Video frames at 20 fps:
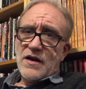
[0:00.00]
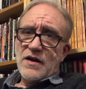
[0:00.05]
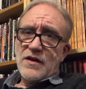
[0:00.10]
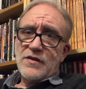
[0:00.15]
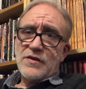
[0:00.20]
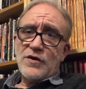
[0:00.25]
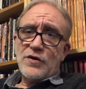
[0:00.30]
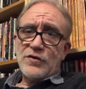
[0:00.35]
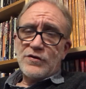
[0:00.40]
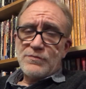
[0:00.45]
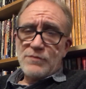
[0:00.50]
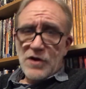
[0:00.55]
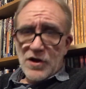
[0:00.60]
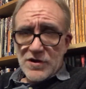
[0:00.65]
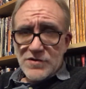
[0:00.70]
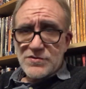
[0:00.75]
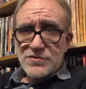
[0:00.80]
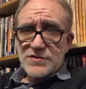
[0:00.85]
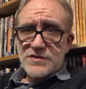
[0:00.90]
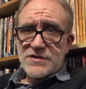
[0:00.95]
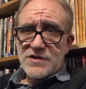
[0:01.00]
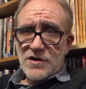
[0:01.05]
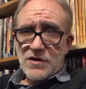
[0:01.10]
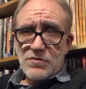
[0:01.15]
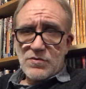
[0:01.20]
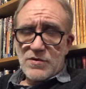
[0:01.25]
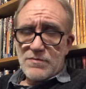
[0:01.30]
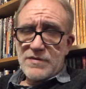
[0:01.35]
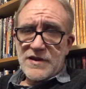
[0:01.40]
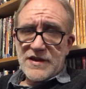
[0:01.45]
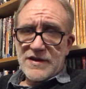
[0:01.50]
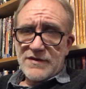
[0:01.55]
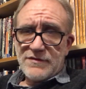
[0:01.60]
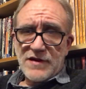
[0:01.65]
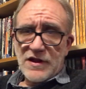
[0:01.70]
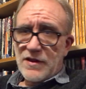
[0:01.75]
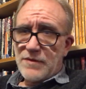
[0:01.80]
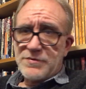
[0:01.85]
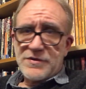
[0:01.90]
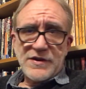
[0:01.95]
Those modules, though, were being
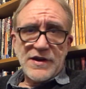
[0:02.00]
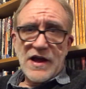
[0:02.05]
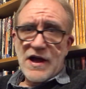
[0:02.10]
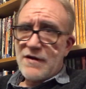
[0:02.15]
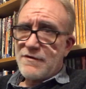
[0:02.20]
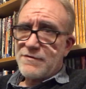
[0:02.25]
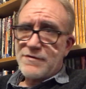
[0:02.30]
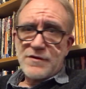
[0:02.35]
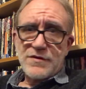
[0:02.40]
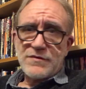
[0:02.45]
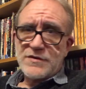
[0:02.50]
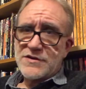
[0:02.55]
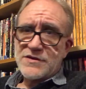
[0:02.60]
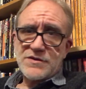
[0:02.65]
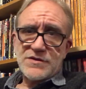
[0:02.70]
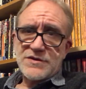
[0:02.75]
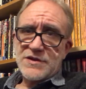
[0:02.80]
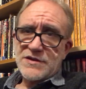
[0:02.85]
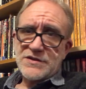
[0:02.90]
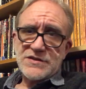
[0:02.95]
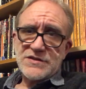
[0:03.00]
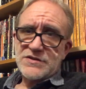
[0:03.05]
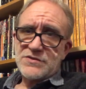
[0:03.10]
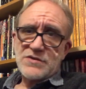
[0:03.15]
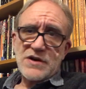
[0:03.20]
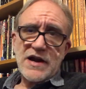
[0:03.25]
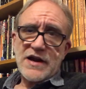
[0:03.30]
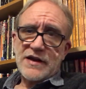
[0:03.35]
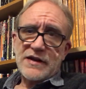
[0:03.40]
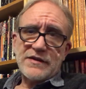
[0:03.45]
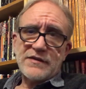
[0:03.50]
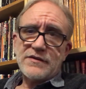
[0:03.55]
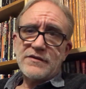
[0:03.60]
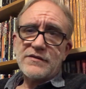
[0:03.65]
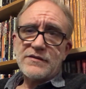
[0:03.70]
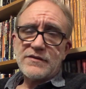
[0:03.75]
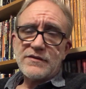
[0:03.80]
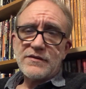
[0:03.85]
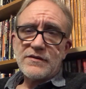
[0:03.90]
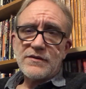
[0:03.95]
developed not for original Dungeons and
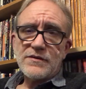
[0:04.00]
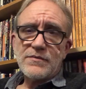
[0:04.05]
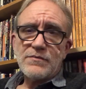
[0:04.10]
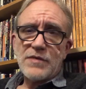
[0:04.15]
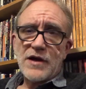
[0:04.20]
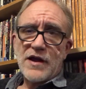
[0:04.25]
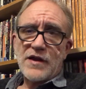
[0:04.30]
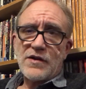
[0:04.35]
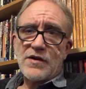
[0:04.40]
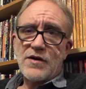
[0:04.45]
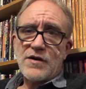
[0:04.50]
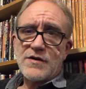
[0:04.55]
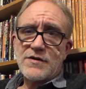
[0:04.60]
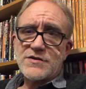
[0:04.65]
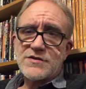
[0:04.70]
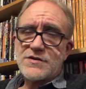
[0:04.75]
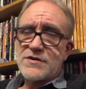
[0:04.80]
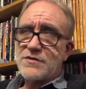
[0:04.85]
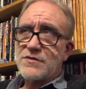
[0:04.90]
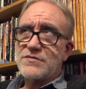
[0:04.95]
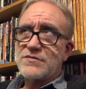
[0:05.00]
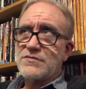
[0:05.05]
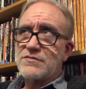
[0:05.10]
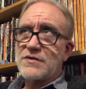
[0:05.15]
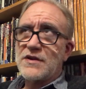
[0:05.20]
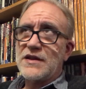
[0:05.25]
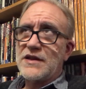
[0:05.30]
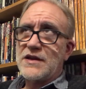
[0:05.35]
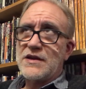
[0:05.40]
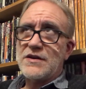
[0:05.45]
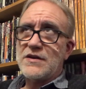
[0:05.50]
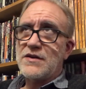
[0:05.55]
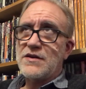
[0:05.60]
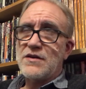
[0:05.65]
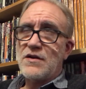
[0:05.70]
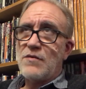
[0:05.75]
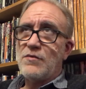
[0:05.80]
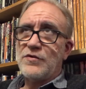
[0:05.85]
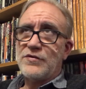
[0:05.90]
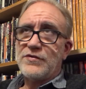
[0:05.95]
Dragons, by and large.
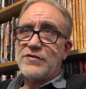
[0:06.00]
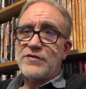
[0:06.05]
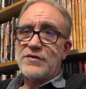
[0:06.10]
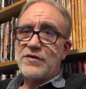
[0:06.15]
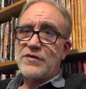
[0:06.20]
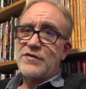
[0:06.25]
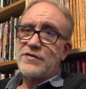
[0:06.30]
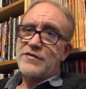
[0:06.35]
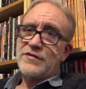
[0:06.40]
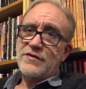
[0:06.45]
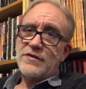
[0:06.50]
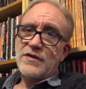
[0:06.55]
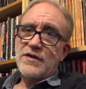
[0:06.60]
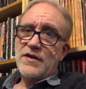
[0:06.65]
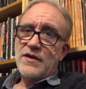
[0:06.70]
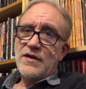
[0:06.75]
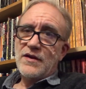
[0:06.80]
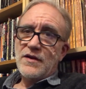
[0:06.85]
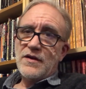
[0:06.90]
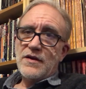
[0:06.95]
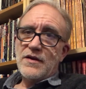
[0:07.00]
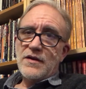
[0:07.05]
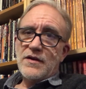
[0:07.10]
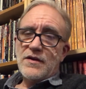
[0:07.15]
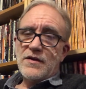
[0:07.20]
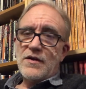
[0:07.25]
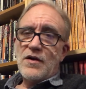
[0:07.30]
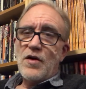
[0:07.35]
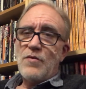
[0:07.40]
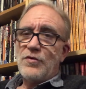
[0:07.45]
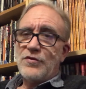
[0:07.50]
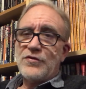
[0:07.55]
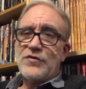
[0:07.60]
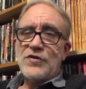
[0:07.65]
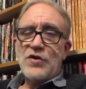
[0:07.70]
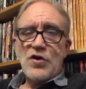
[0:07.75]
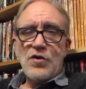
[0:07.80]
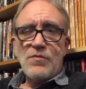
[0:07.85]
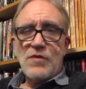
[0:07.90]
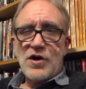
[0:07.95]
There's almost
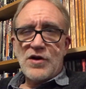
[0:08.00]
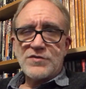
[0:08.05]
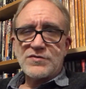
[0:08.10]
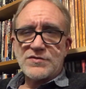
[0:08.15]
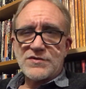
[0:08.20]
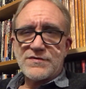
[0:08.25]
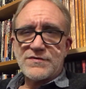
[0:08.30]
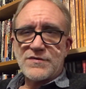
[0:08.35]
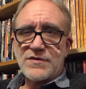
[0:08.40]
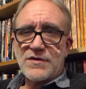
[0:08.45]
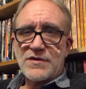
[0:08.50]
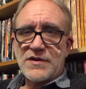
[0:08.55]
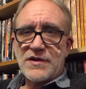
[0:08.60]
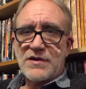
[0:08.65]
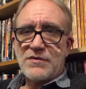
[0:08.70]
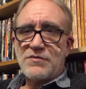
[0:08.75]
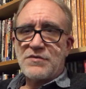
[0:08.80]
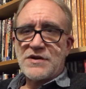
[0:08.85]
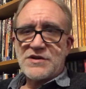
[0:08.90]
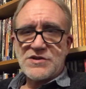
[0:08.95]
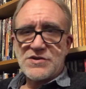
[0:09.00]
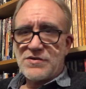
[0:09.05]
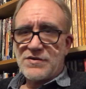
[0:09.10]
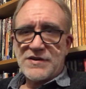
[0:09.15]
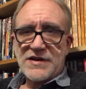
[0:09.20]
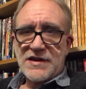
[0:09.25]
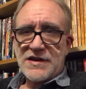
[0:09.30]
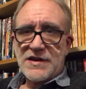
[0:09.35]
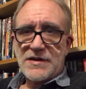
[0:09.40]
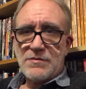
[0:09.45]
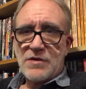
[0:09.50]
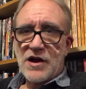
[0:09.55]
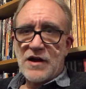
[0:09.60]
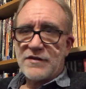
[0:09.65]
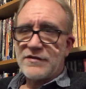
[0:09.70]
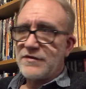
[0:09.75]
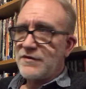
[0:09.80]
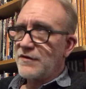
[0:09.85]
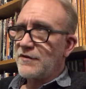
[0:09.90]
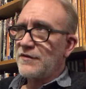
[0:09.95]
no modules for the original D&D
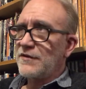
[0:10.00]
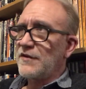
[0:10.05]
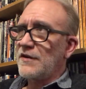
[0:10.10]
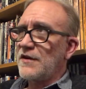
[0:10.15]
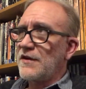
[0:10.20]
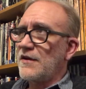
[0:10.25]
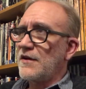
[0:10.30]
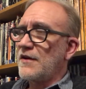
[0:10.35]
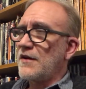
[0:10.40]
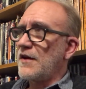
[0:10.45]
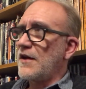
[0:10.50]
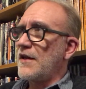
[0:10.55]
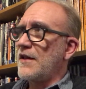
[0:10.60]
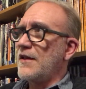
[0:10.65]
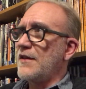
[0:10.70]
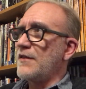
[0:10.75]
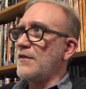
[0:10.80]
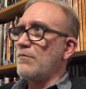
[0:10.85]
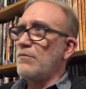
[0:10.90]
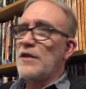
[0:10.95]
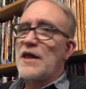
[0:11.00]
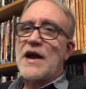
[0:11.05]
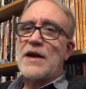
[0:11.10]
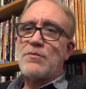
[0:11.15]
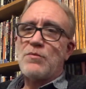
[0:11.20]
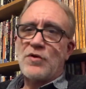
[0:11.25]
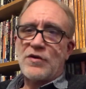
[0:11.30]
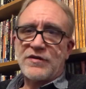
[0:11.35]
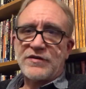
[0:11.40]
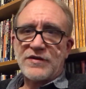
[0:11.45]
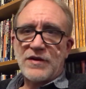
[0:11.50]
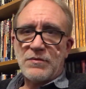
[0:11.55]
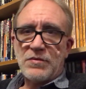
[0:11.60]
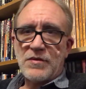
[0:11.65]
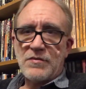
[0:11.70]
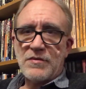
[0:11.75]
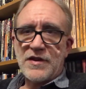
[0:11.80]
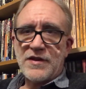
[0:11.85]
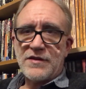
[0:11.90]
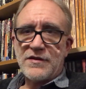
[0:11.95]
box. There's in the Blackmore
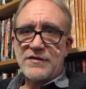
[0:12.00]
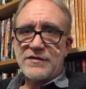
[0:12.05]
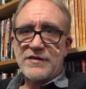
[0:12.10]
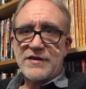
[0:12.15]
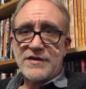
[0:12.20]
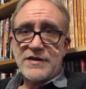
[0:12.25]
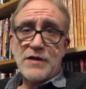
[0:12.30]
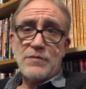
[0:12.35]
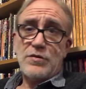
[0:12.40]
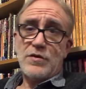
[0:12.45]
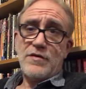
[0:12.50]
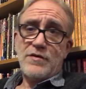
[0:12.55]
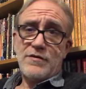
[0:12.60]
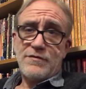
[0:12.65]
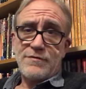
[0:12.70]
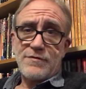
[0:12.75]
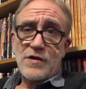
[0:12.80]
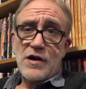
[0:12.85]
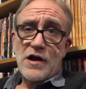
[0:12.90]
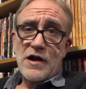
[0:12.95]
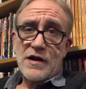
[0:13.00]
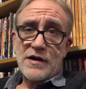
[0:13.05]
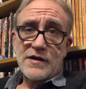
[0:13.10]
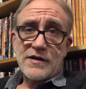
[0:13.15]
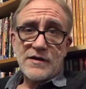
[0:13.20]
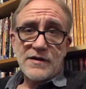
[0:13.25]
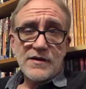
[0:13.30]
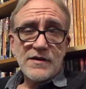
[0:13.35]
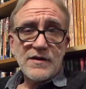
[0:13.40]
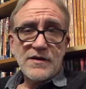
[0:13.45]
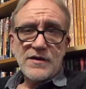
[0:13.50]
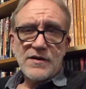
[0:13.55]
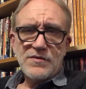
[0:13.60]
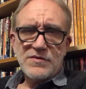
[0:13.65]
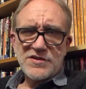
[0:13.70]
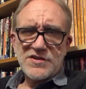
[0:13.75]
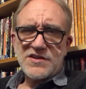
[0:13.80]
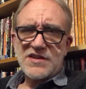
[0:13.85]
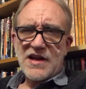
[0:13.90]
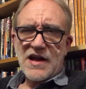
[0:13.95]
supplement. There's the Temple of the Frog,
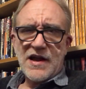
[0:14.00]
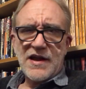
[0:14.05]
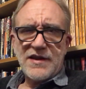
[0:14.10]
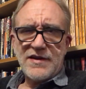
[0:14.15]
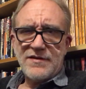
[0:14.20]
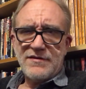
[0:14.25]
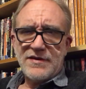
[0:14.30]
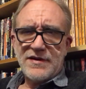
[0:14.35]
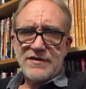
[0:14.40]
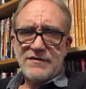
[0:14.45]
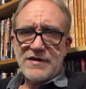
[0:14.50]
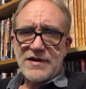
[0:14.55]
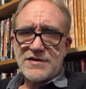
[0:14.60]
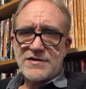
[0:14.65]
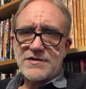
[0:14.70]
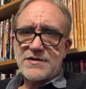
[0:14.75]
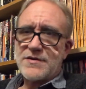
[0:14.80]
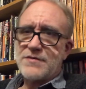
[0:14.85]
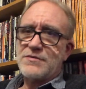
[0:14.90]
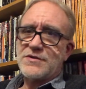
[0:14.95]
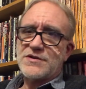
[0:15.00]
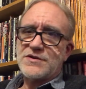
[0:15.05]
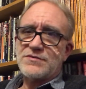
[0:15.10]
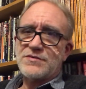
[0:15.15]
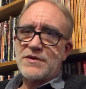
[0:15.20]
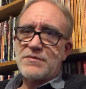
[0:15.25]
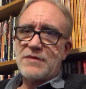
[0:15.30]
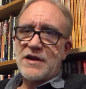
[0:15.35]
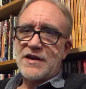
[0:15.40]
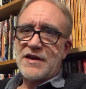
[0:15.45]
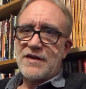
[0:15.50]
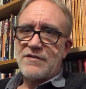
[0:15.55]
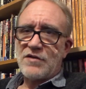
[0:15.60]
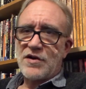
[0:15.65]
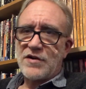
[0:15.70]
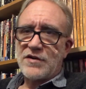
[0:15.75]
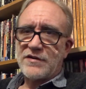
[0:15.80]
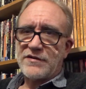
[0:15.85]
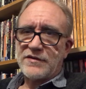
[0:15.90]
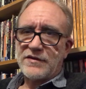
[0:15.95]
which is kind of an adventure, which is written by Dave
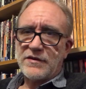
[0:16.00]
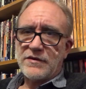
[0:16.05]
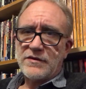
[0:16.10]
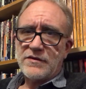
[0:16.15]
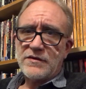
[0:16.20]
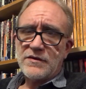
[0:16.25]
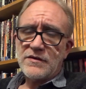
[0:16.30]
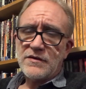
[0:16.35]
Arneson.